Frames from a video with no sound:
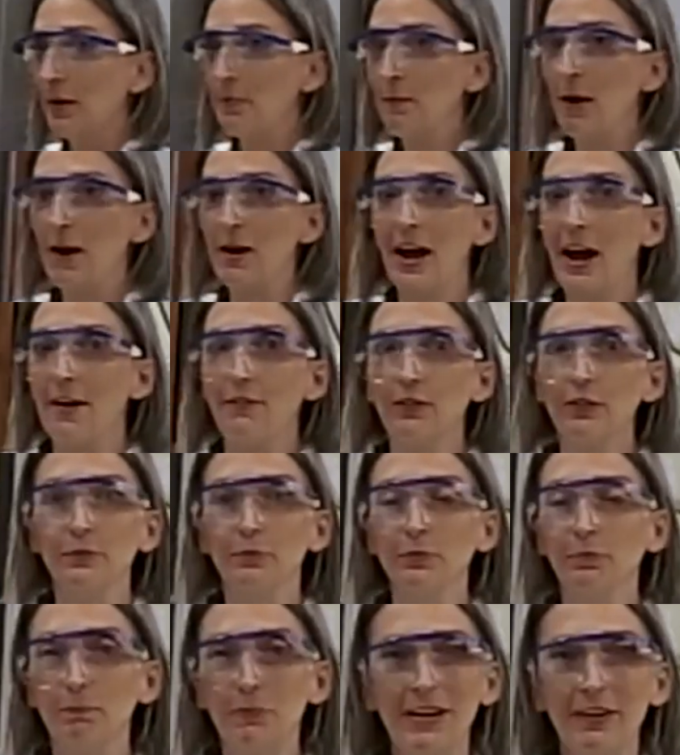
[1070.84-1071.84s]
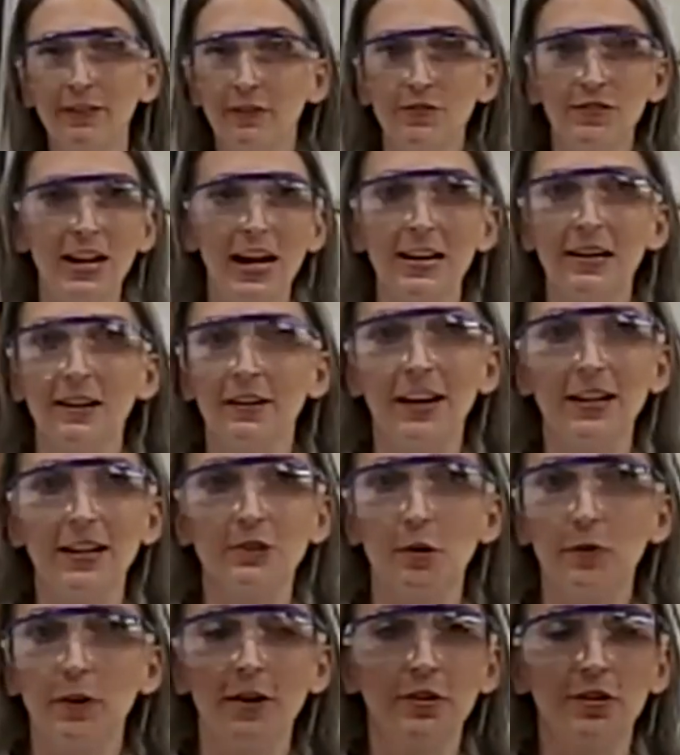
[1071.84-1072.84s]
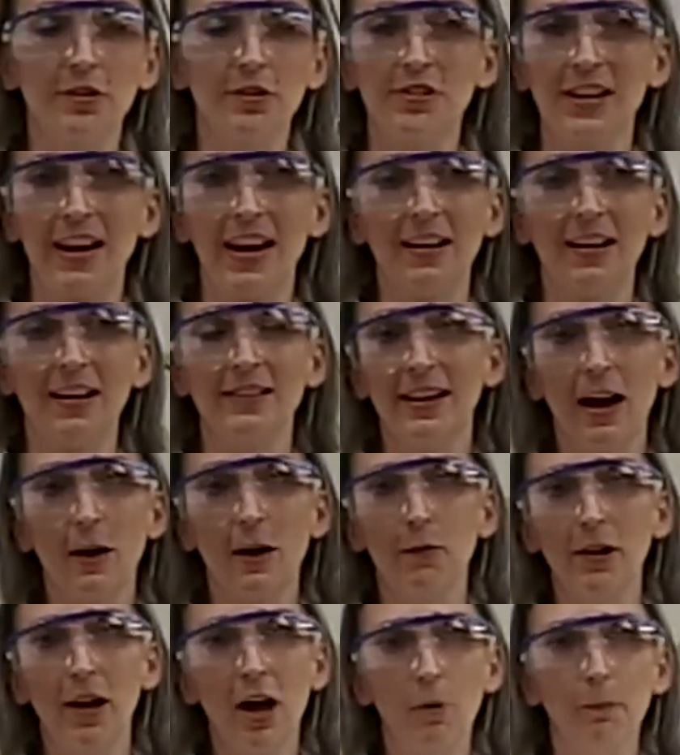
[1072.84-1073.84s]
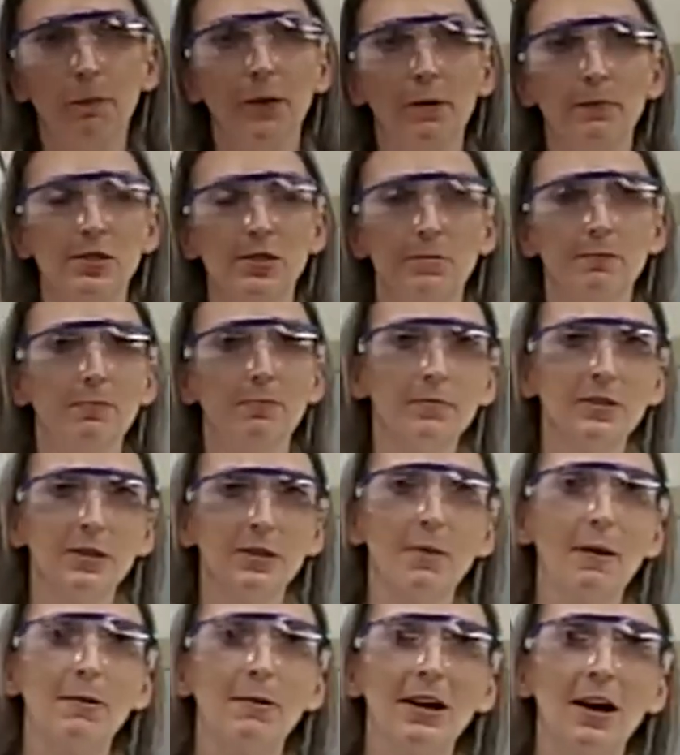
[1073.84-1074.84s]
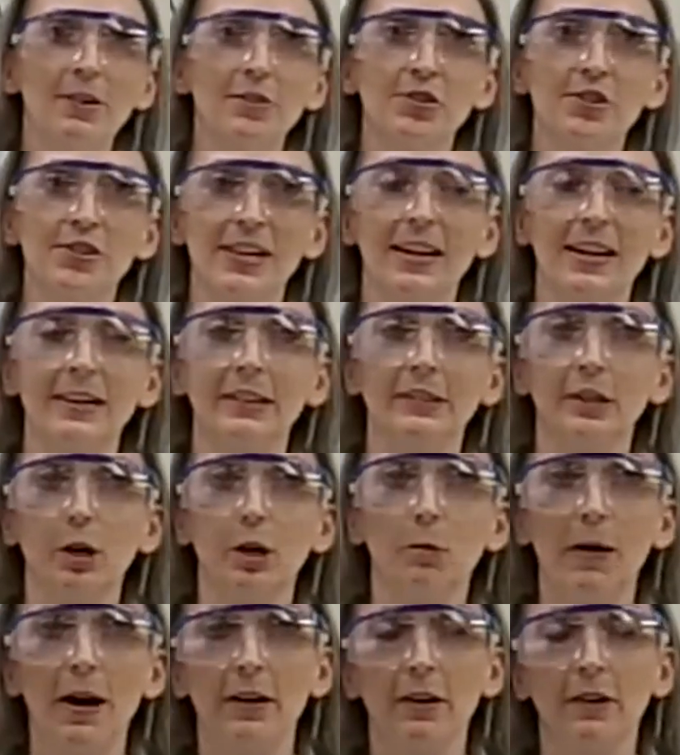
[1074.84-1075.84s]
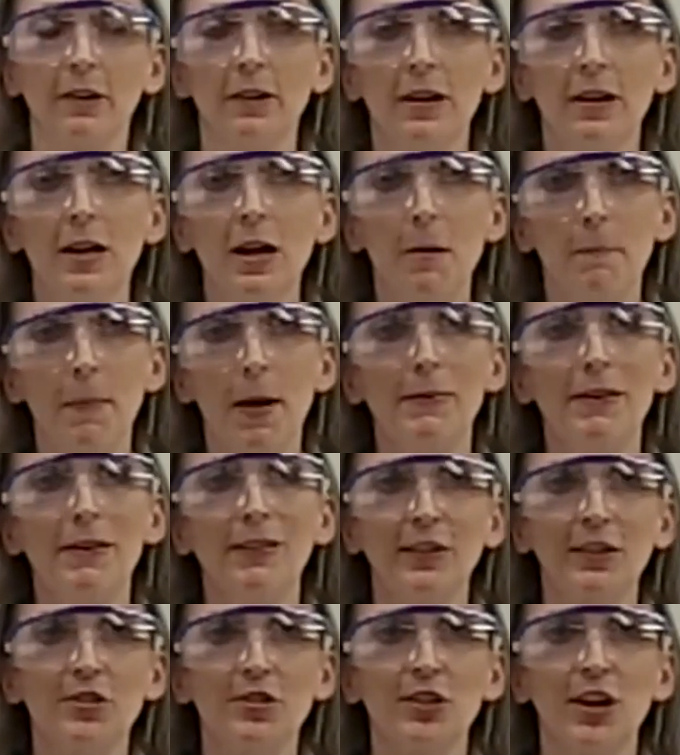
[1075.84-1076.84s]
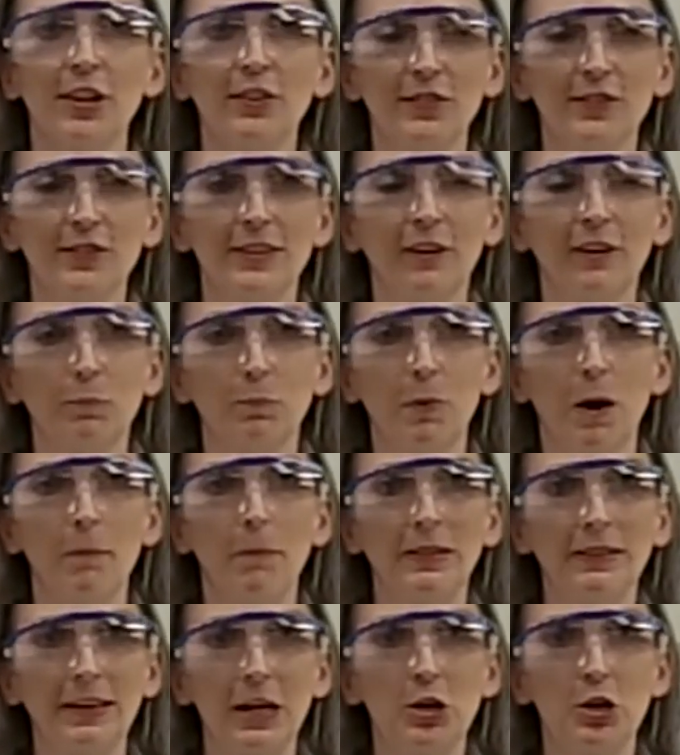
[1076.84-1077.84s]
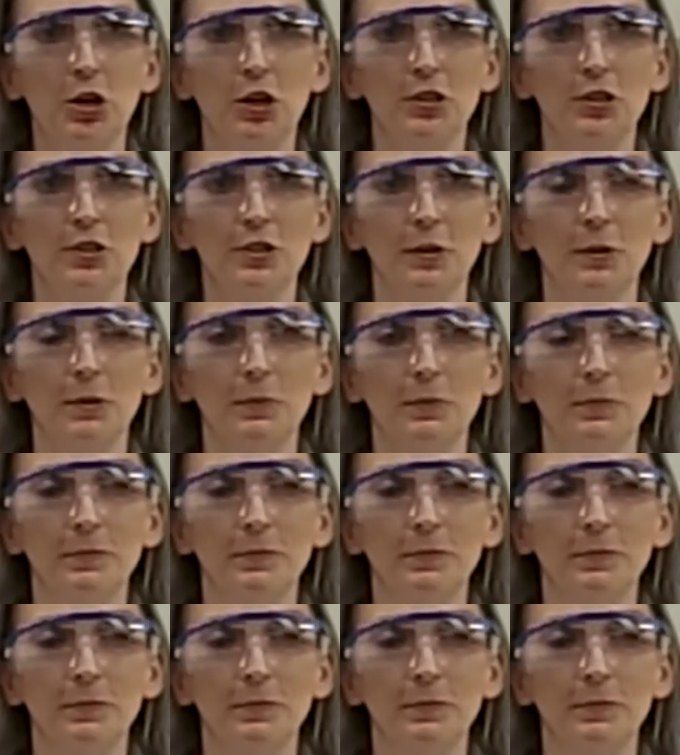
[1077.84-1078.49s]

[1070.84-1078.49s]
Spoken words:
They might have a piece of data they don't understand, and I would help them to maybe understand it a little better, maybe suggest an experiment they could do.